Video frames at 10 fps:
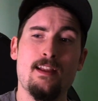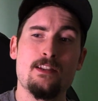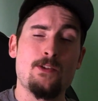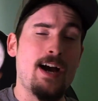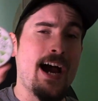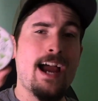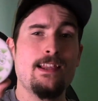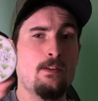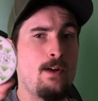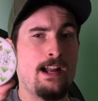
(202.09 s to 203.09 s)
So I
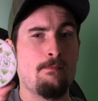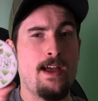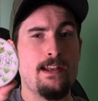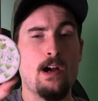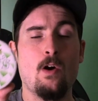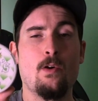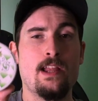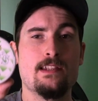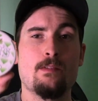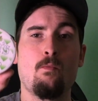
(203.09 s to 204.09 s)
highly recommend
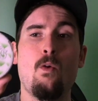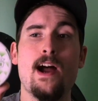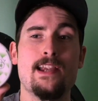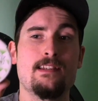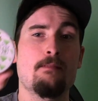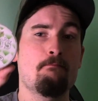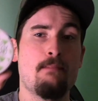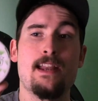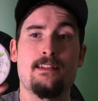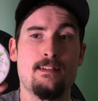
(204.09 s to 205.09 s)
Oden's White
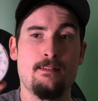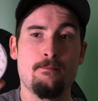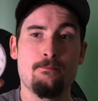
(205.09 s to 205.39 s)
Mint.